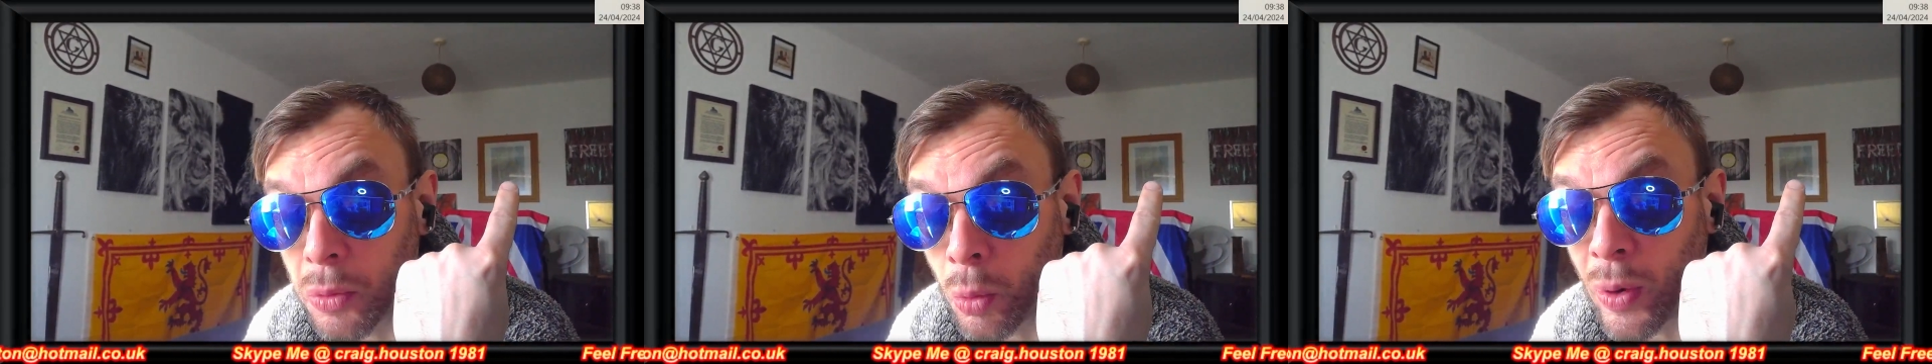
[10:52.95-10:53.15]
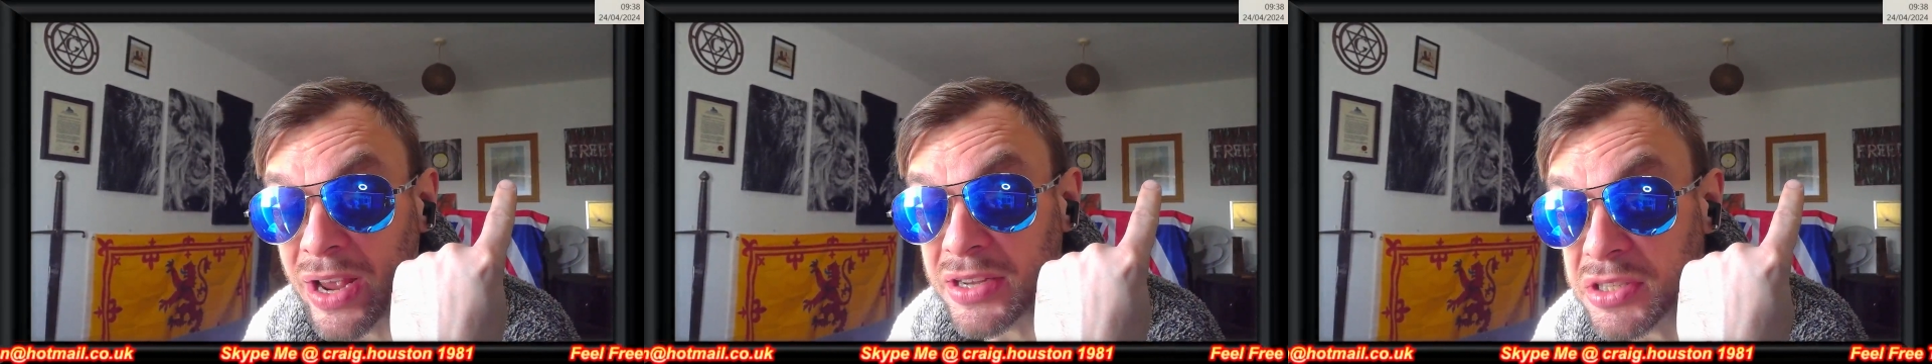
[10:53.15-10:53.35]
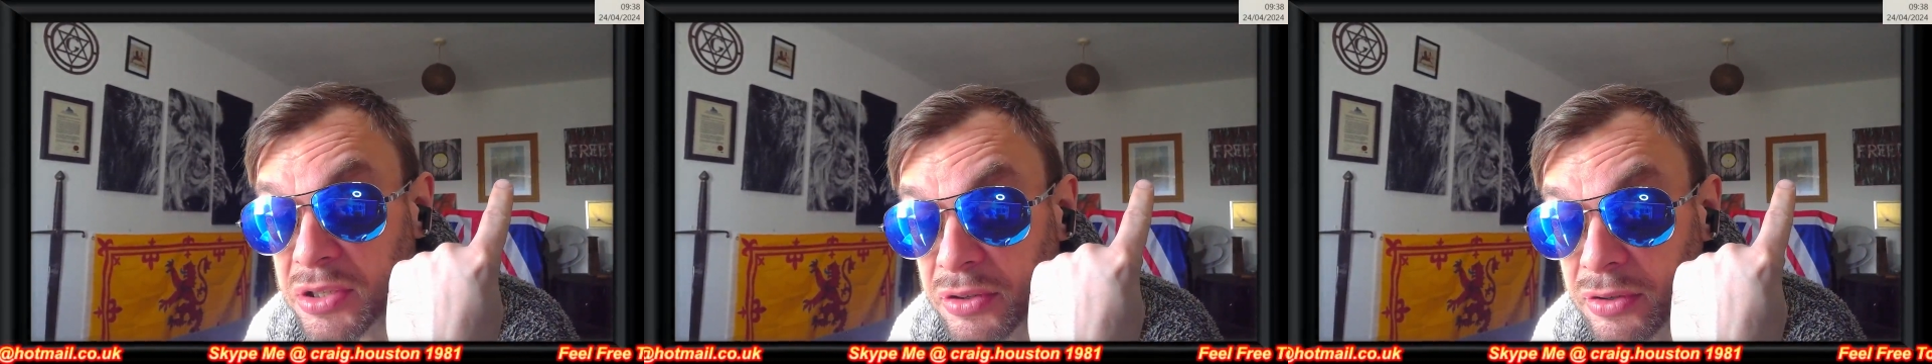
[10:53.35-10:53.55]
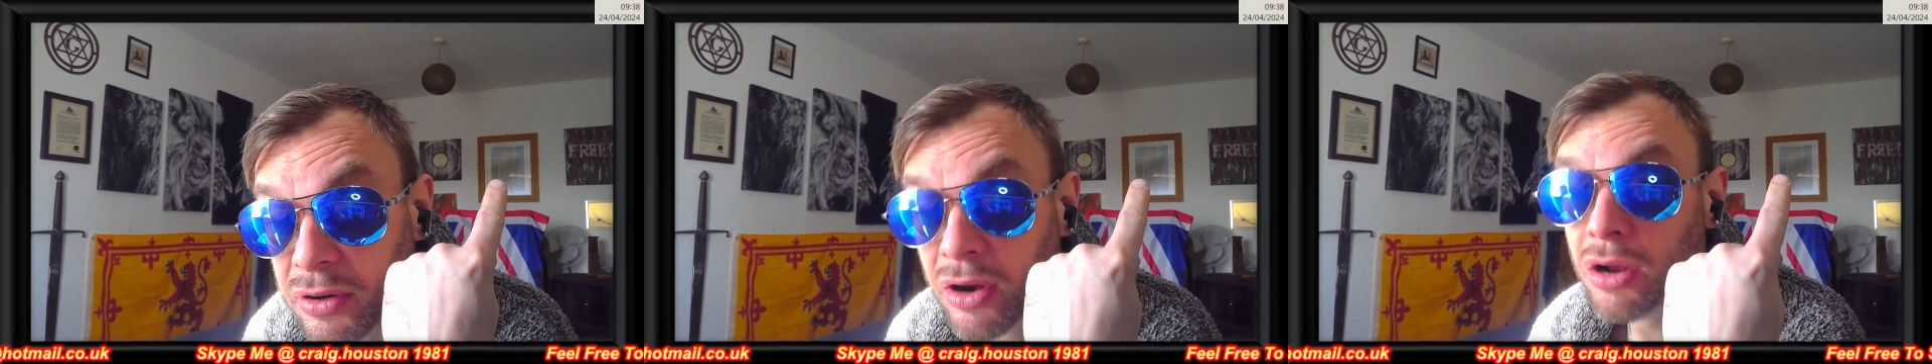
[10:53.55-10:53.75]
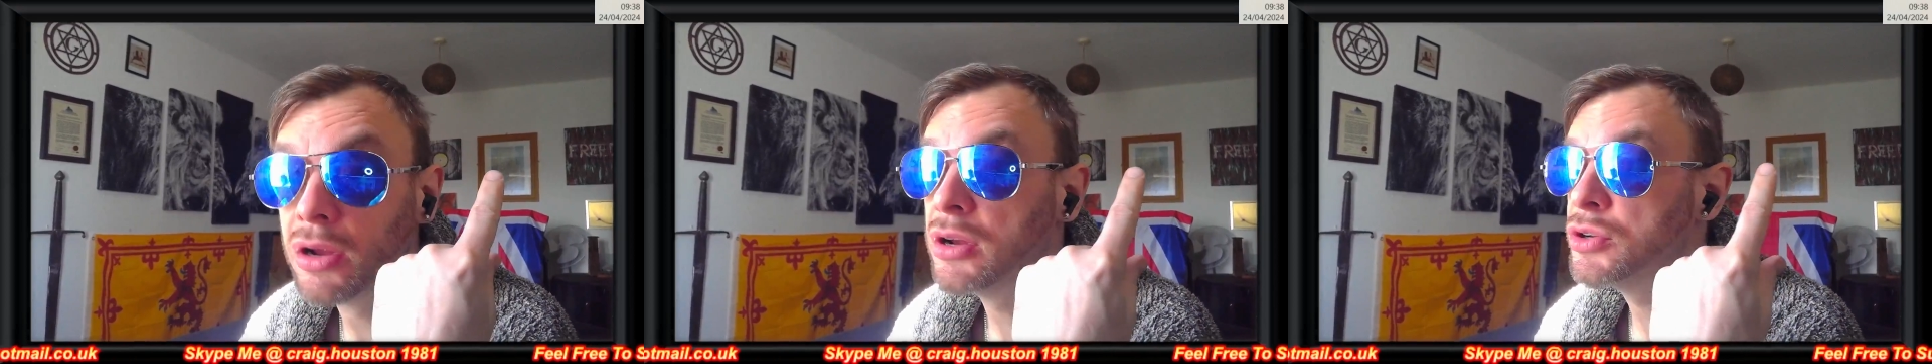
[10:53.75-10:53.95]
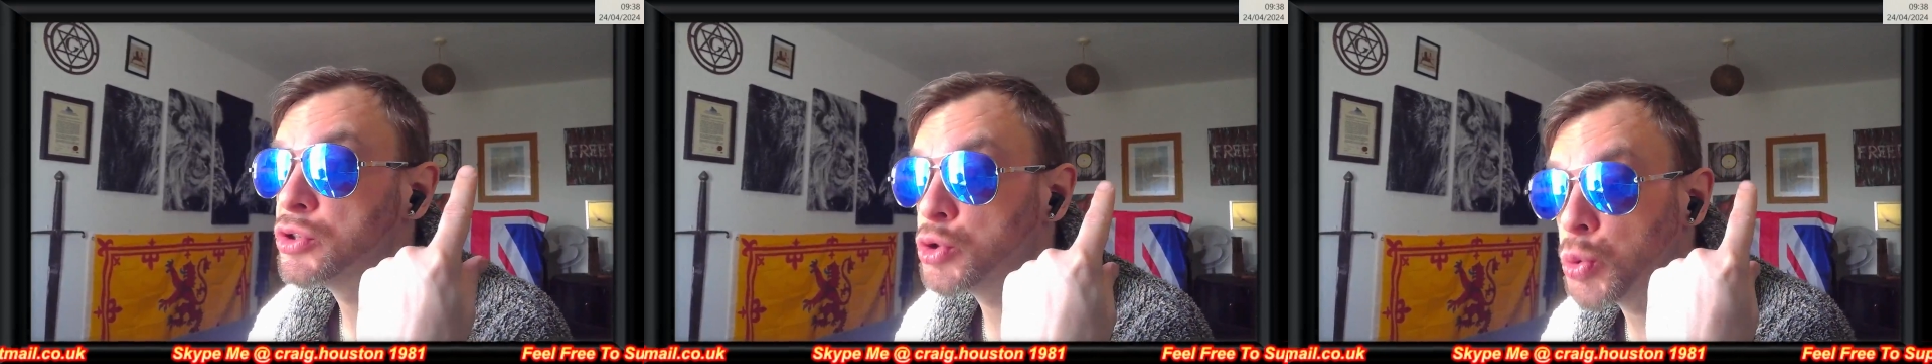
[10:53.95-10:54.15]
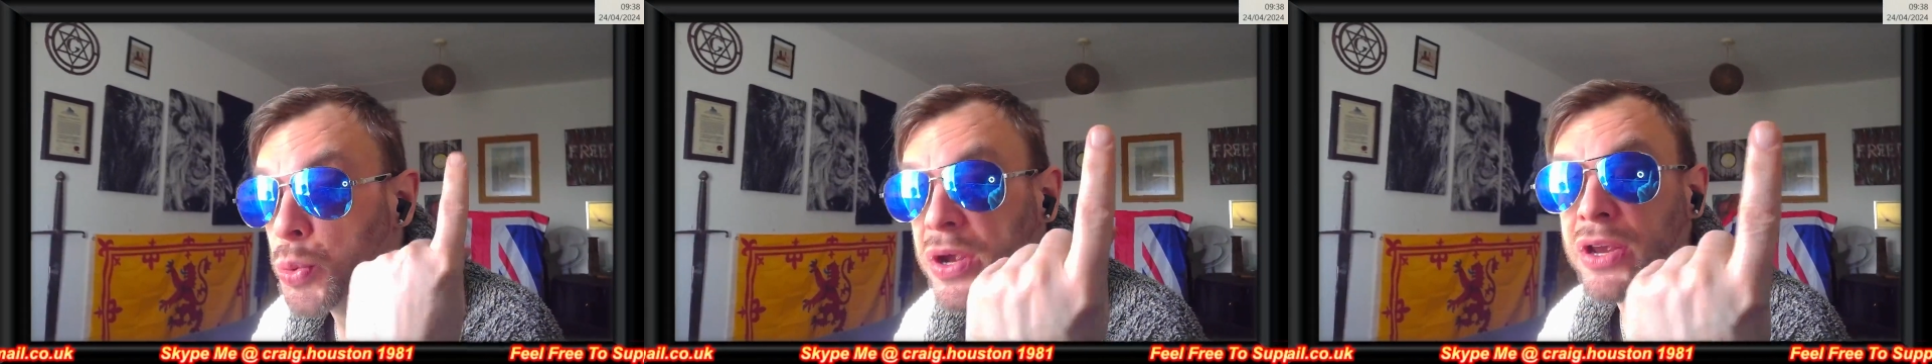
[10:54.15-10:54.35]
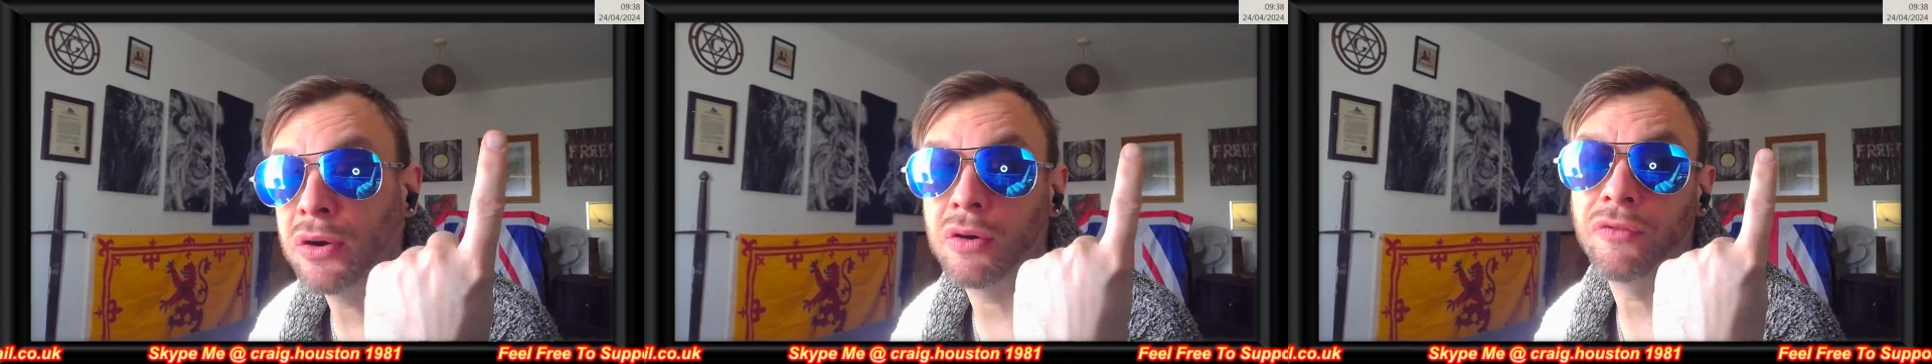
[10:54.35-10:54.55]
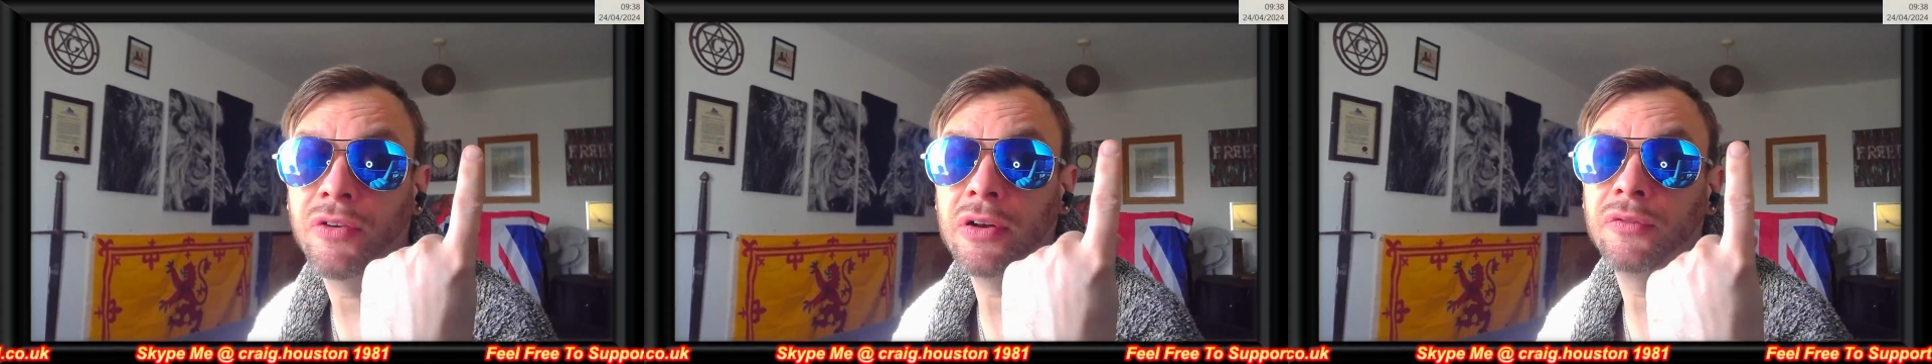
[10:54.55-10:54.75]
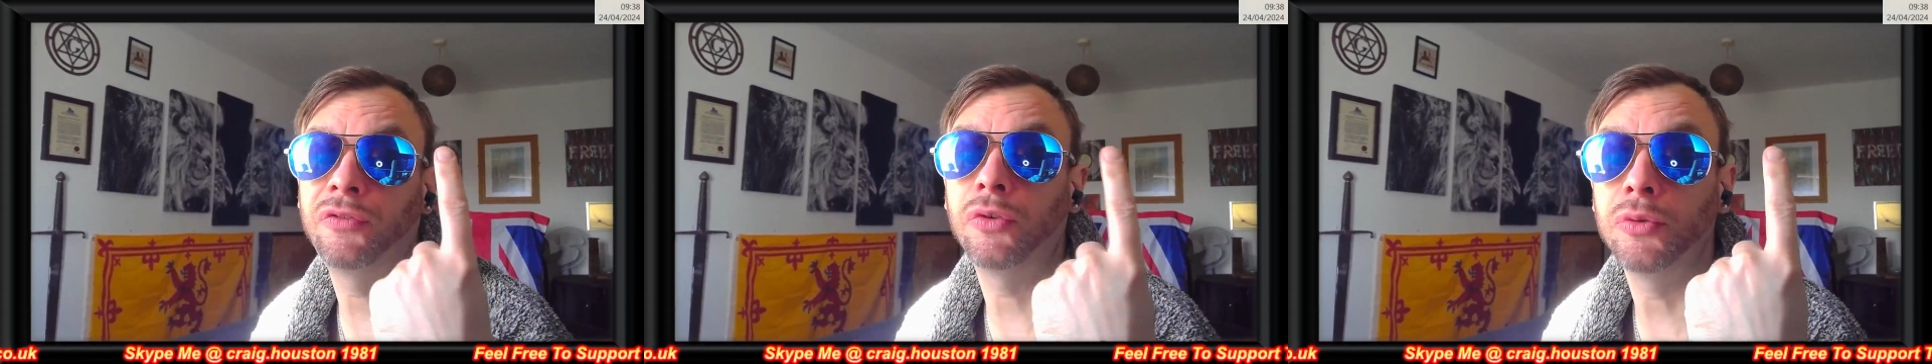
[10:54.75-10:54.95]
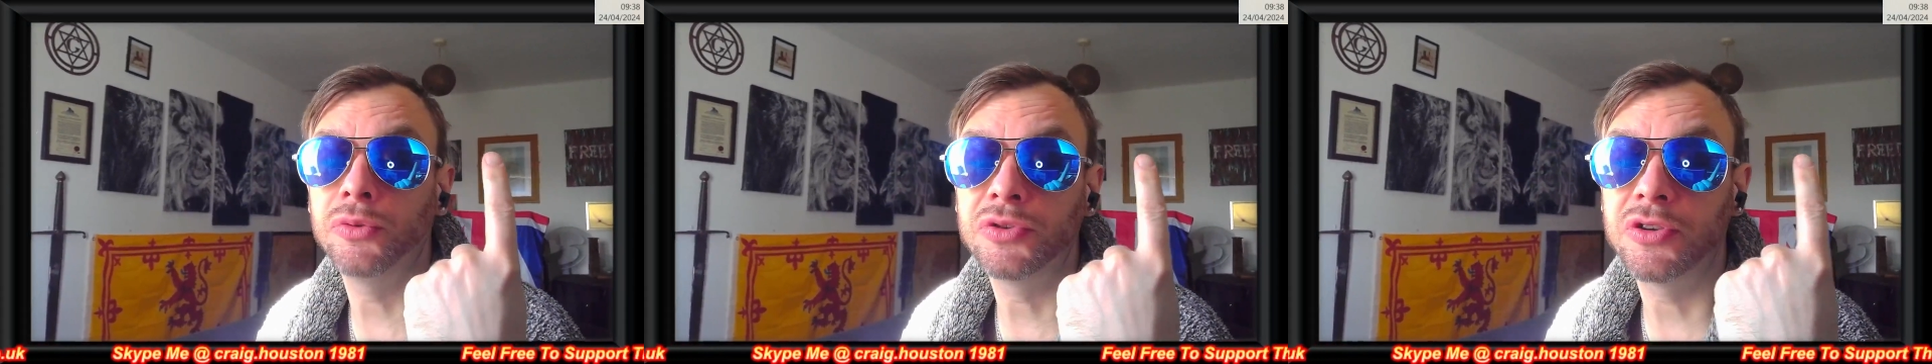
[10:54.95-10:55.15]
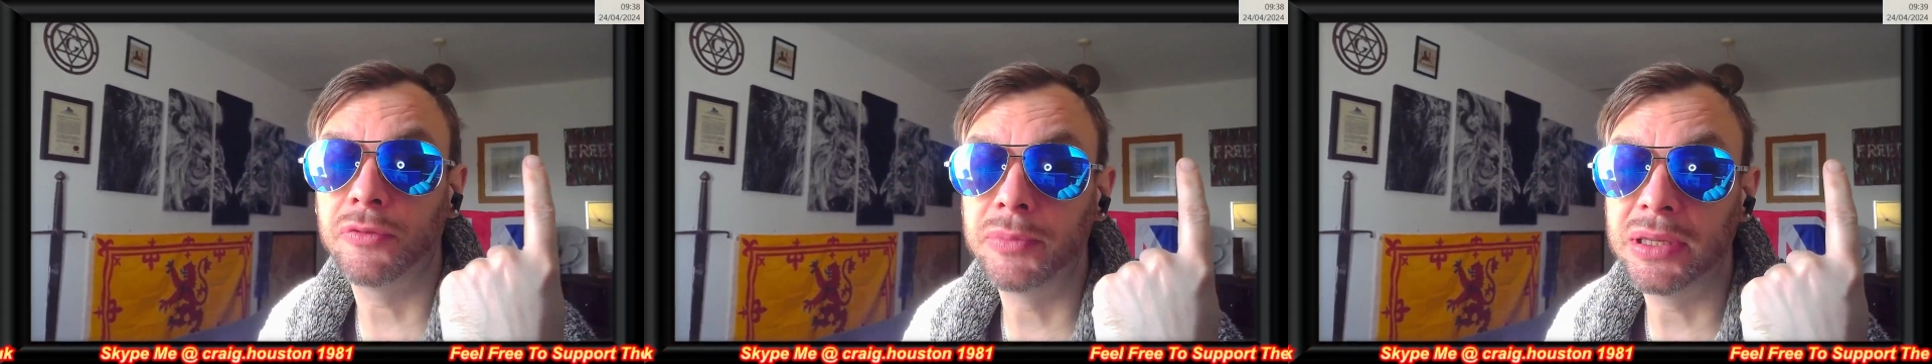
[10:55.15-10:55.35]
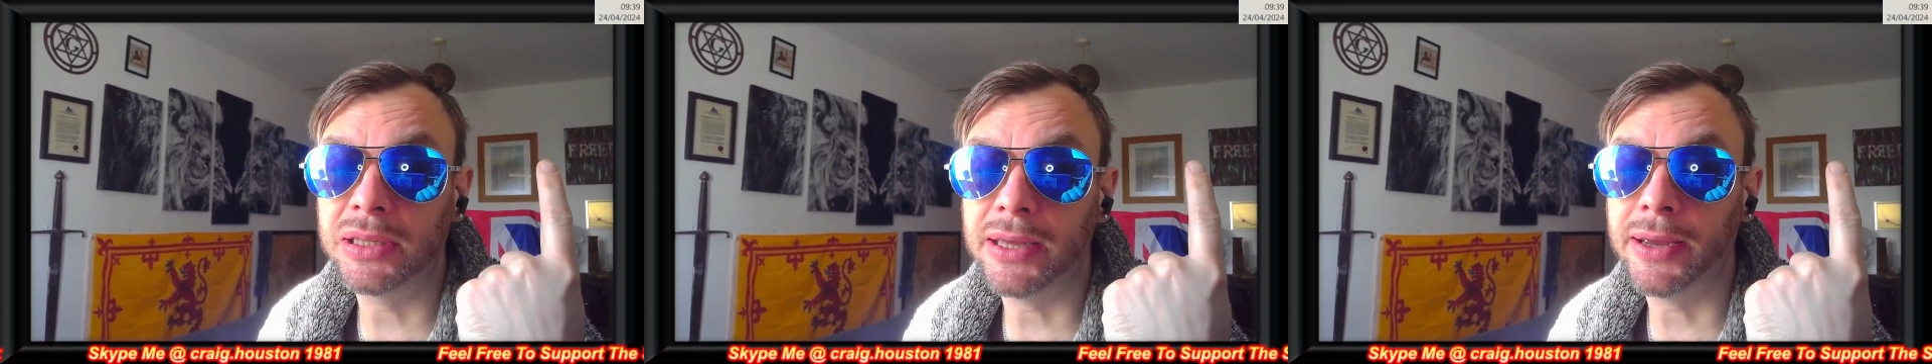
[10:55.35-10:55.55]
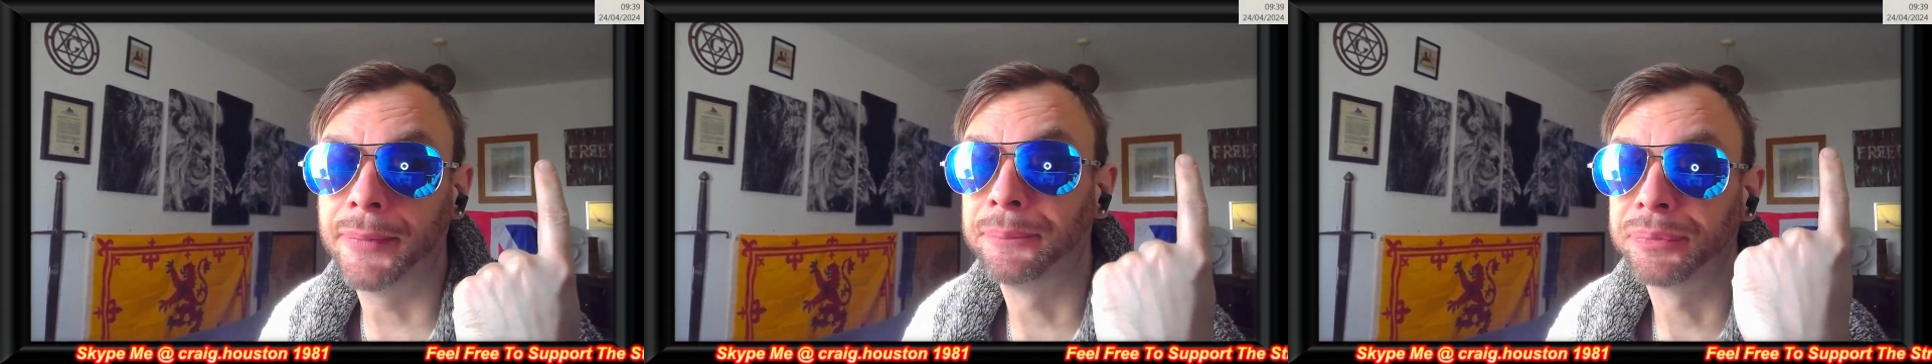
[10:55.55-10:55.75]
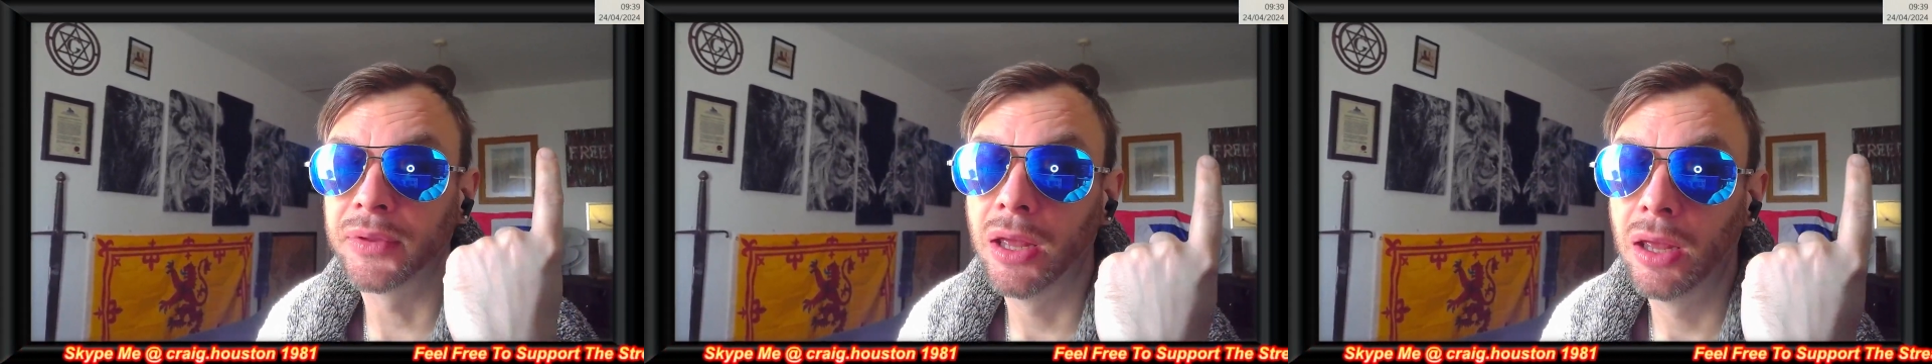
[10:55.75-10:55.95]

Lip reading: Western sphere of influence of media.